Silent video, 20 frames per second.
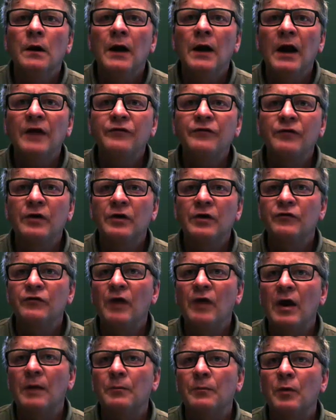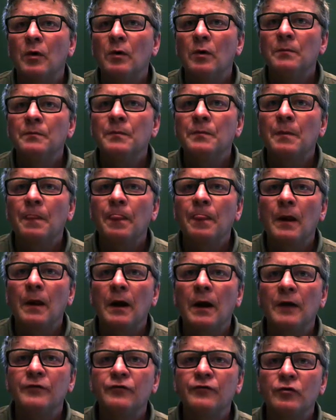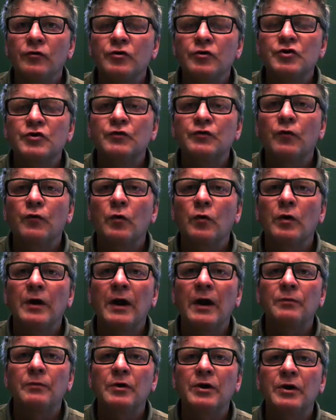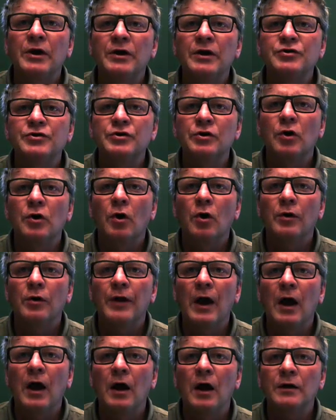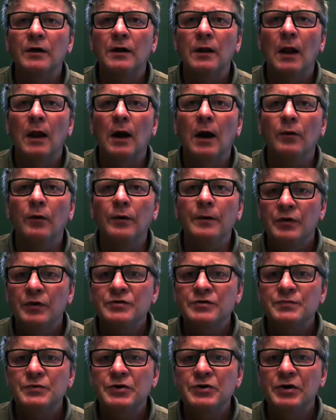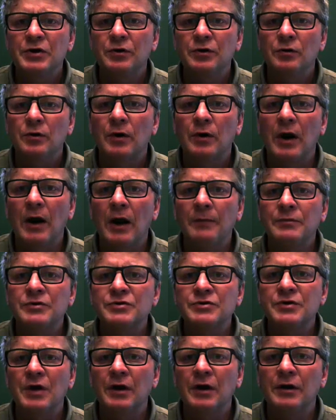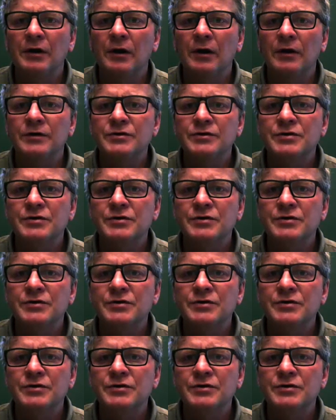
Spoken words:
As an example, I searched for an application called OnCloud. This particular app is 99